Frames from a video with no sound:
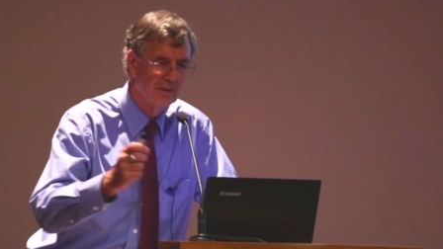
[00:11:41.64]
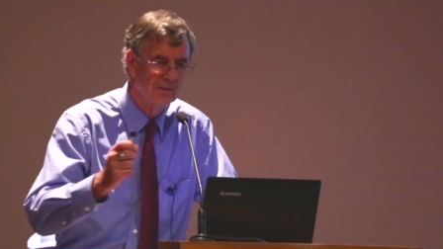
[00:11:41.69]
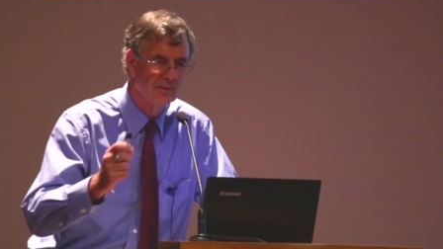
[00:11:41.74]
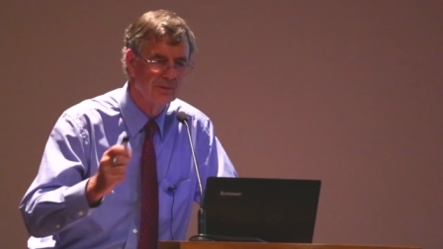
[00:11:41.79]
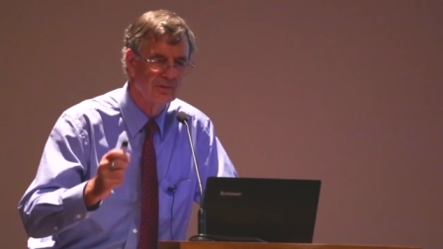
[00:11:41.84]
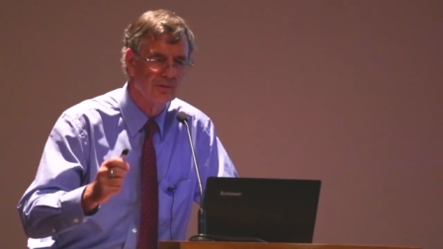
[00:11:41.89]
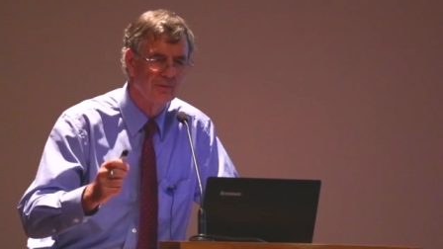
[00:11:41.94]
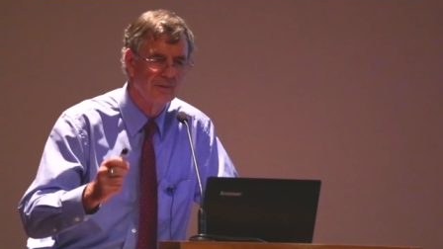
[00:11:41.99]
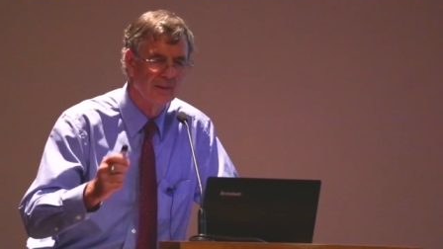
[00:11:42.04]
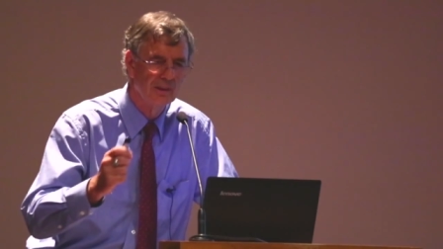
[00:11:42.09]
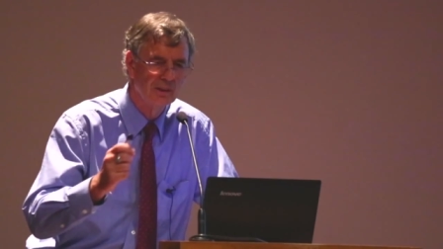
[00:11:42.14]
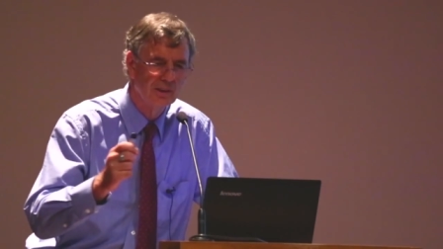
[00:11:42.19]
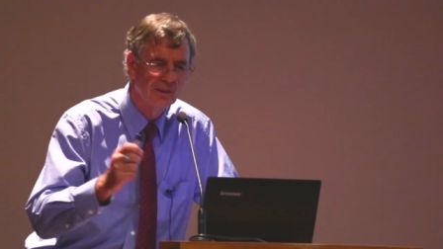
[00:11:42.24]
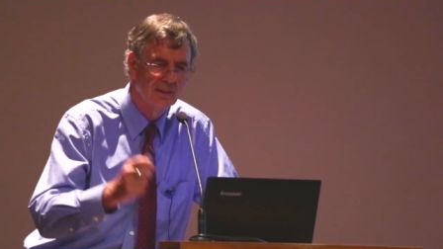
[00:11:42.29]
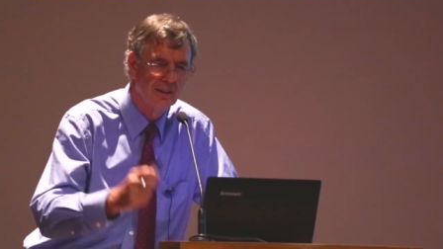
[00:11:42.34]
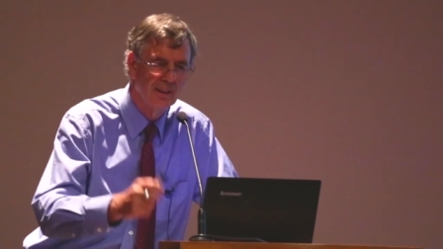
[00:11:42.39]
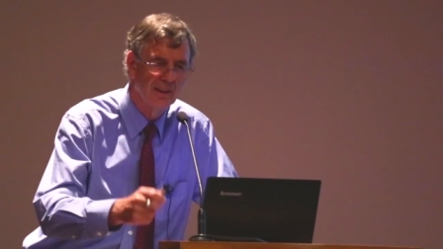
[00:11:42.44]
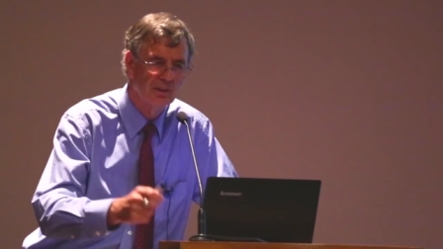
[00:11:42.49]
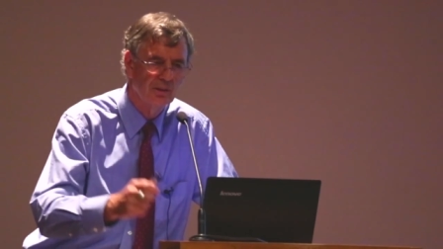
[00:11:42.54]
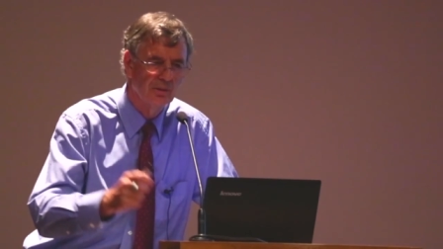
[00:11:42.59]
of
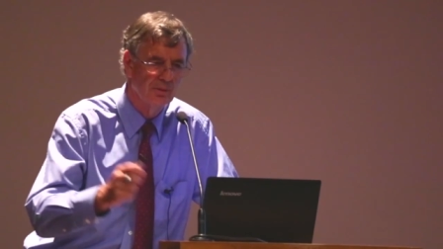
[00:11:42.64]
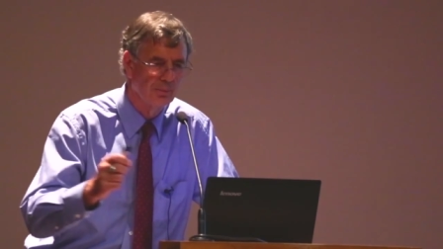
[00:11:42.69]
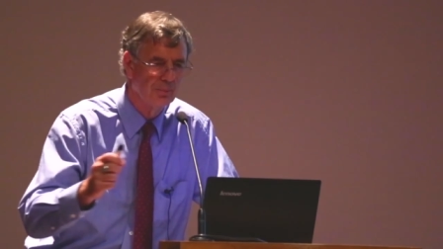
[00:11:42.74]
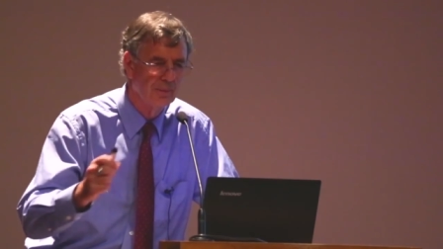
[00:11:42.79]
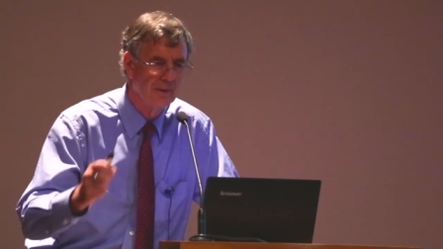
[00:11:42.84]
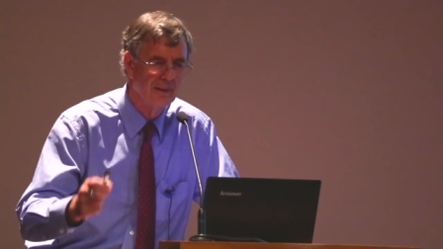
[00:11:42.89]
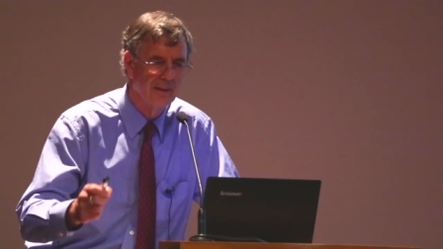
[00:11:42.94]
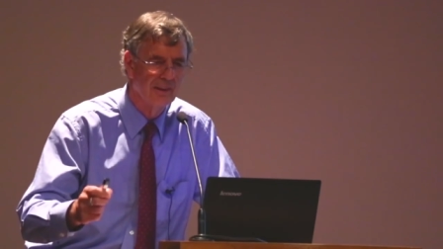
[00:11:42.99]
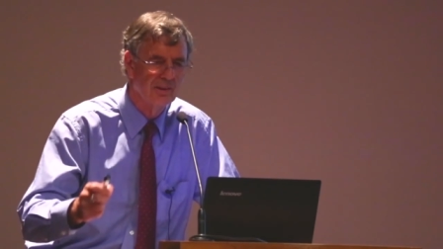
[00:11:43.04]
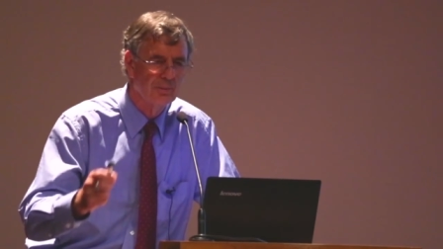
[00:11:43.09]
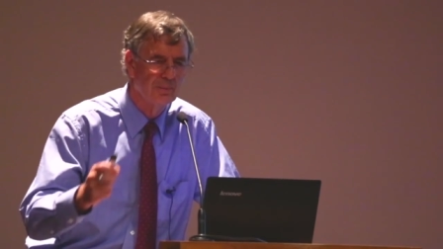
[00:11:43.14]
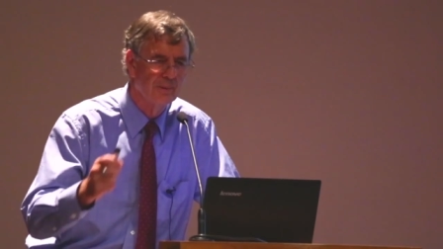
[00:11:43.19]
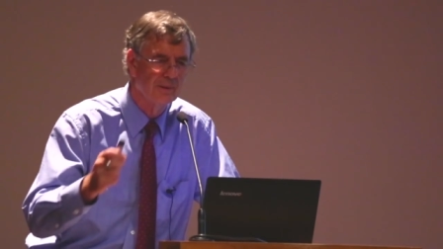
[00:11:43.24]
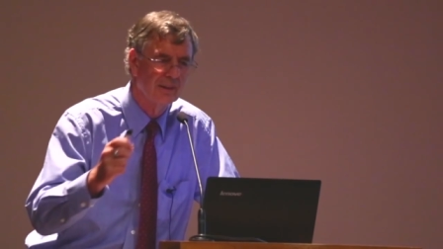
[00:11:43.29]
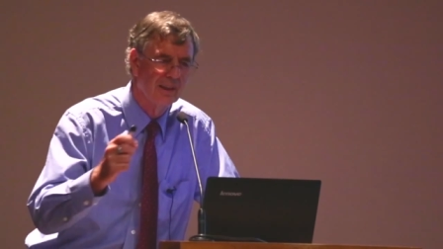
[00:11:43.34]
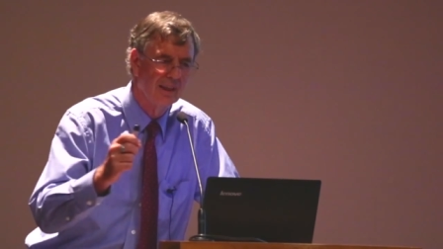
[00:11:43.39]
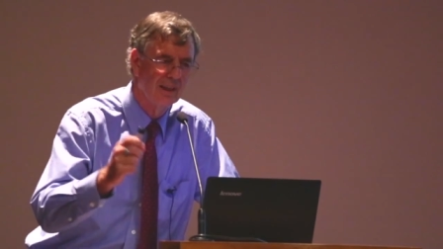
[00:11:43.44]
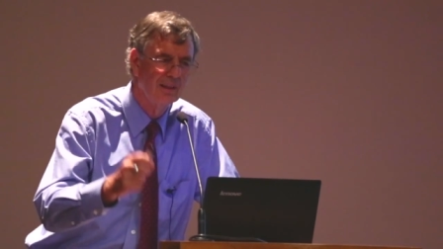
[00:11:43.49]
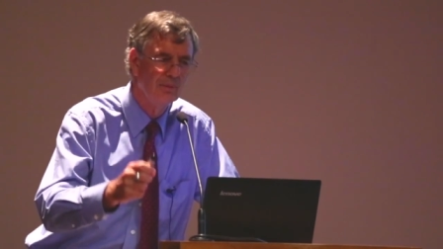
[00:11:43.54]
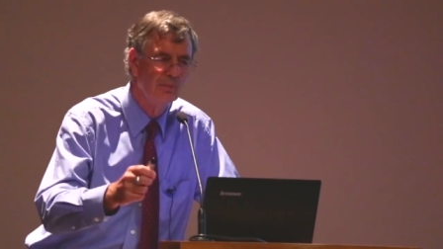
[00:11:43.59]
Conservation National Parks,
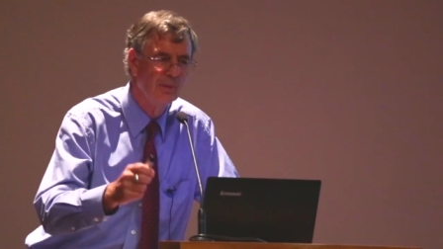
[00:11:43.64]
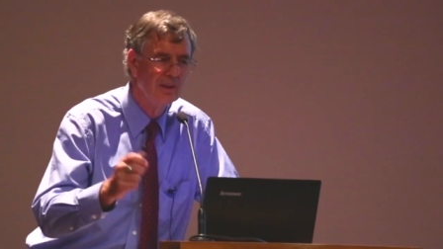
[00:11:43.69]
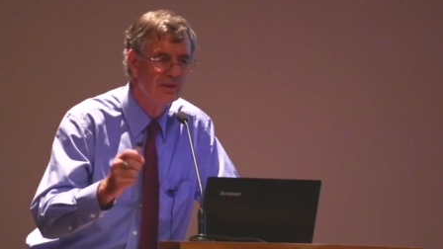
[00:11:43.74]
but can